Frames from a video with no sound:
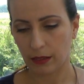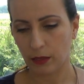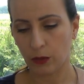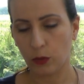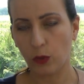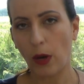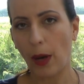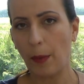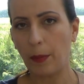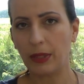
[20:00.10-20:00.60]

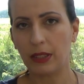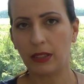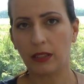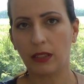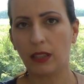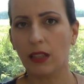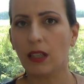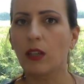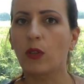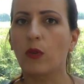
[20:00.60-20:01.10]
wrap
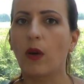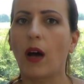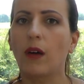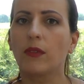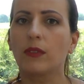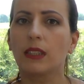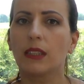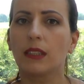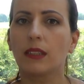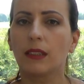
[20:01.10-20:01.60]
it
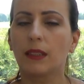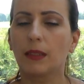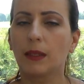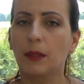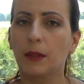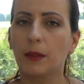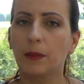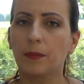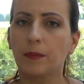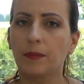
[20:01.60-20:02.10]
around
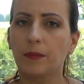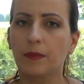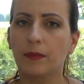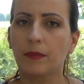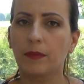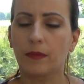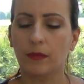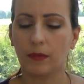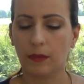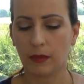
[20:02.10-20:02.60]
the
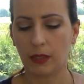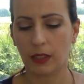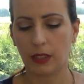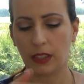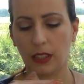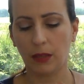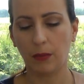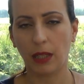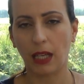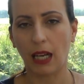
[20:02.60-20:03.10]

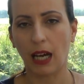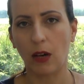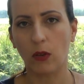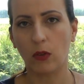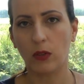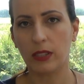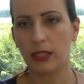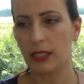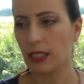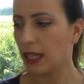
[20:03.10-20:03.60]
seam
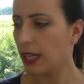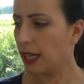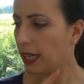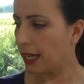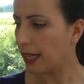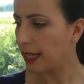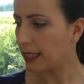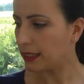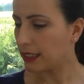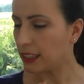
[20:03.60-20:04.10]
allowance,
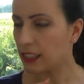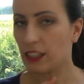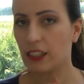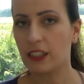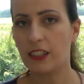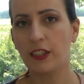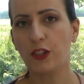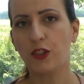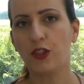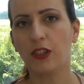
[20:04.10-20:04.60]
and then
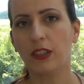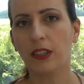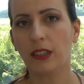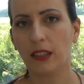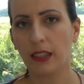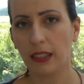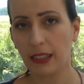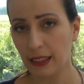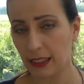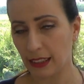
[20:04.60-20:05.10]
stitch
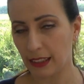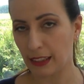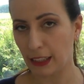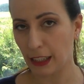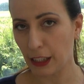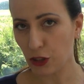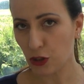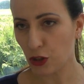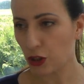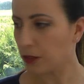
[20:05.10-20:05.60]
in the
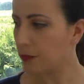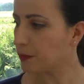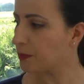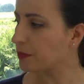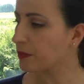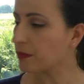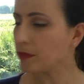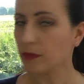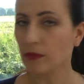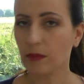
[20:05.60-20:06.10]
ditch
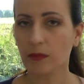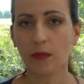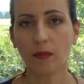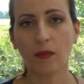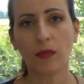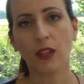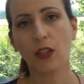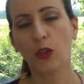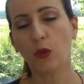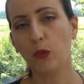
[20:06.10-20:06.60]

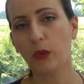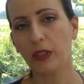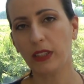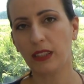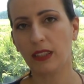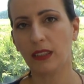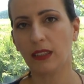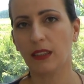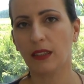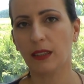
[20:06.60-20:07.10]

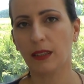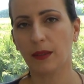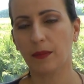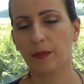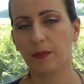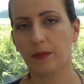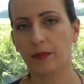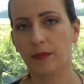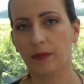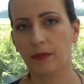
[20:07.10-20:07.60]
with
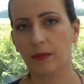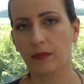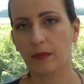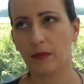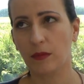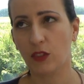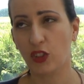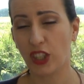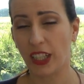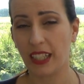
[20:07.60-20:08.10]
a
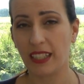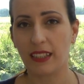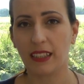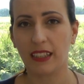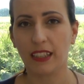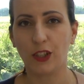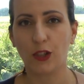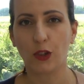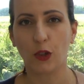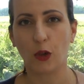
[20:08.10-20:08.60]
chain
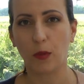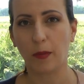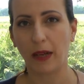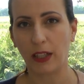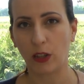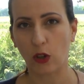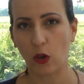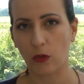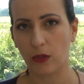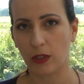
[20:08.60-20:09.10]
stitch on
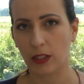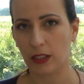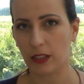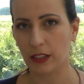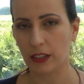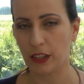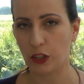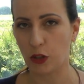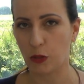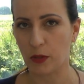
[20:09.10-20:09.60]
my cover
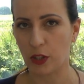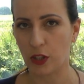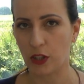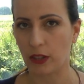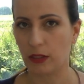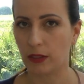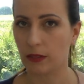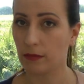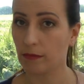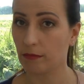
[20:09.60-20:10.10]
stitch
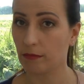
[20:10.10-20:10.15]
machine.